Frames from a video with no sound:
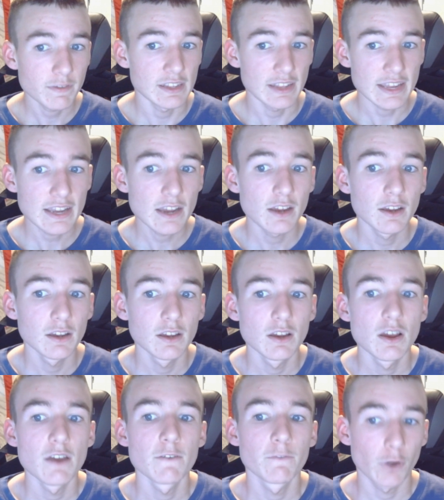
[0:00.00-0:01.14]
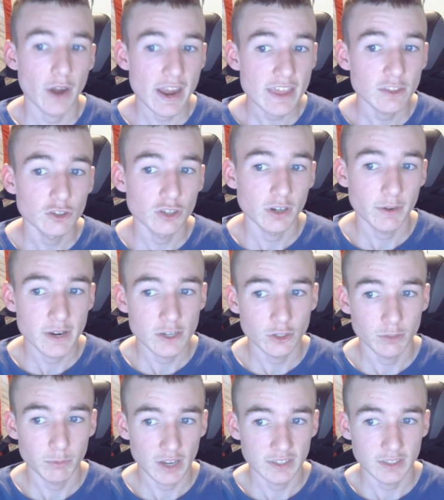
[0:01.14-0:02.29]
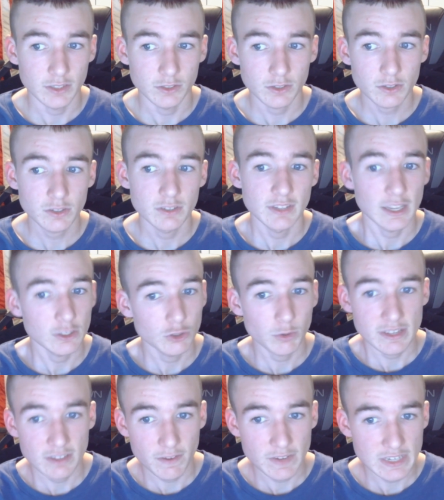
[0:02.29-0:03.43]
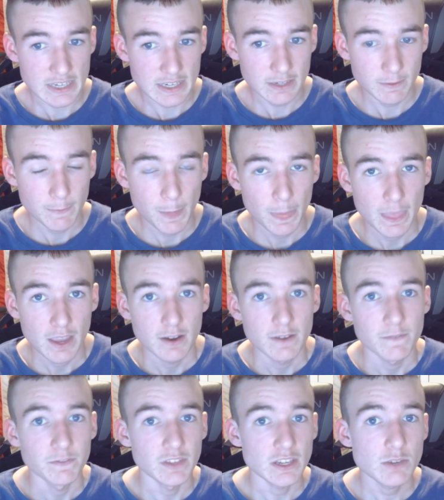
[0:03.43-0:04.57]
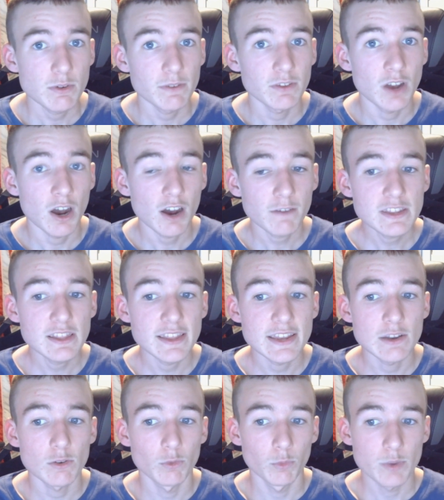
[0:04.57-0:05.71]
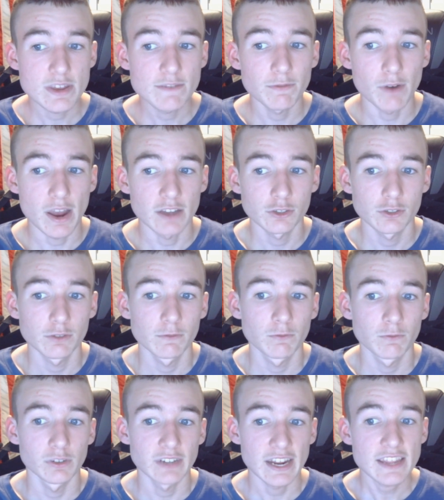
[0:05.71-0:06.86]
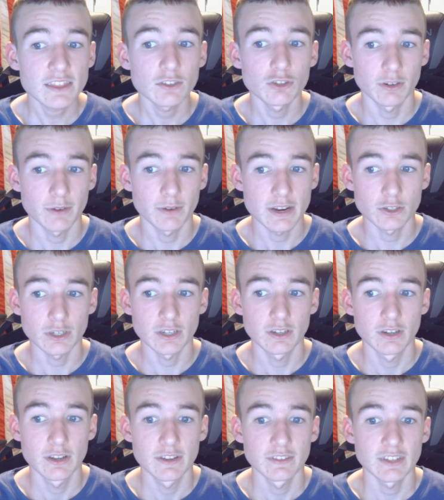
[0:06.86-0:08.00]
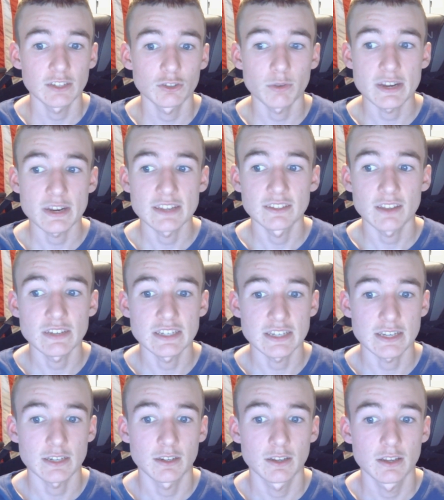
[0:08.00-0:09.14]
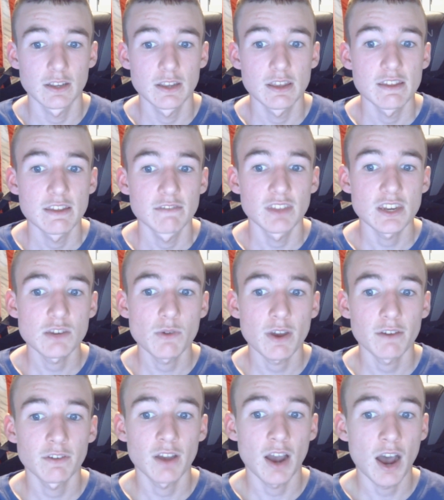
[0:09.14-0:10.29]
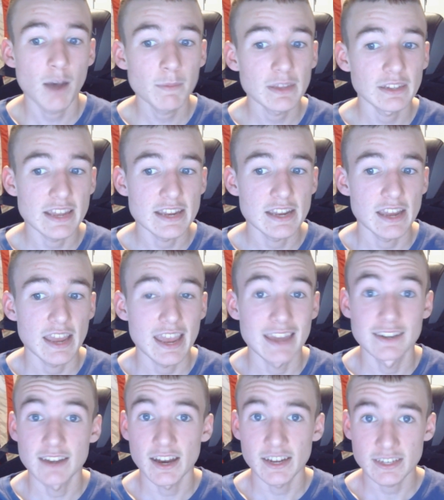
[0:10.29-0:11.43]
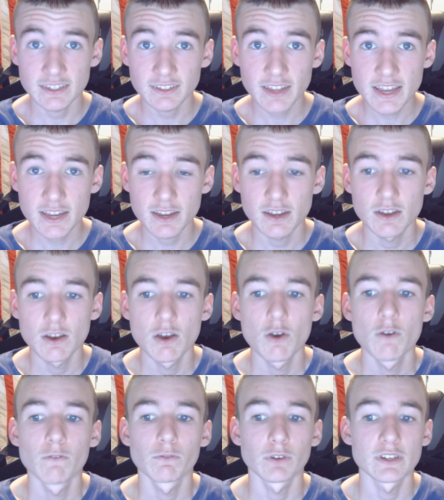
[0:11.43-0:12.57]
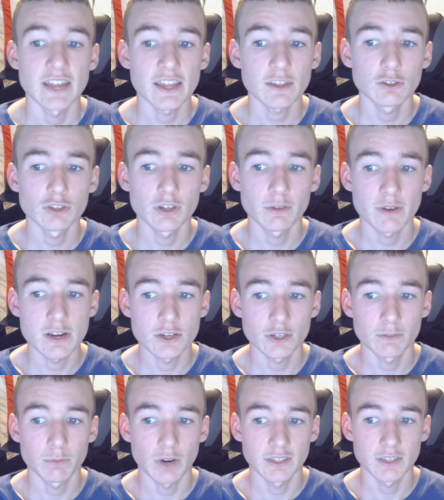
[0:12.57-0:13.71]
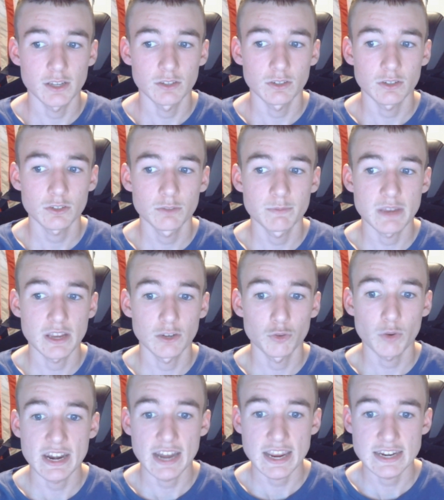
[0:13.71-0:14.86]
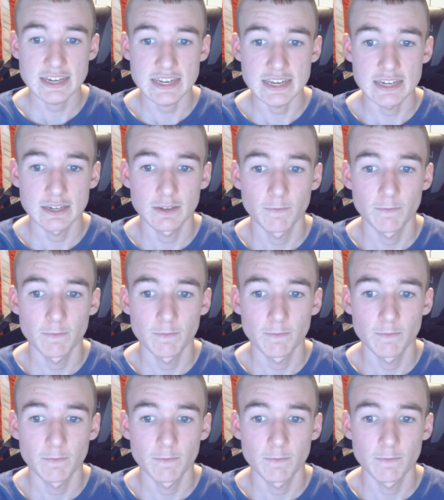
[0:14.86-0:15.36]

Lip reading: Lake for 8th generation processors, that's 2017. Then you have Coffee Lake Refresh for 9th generation, that's 2017. Then you have Comet Lake and Ice Lake for 10th generation processors, being 2019.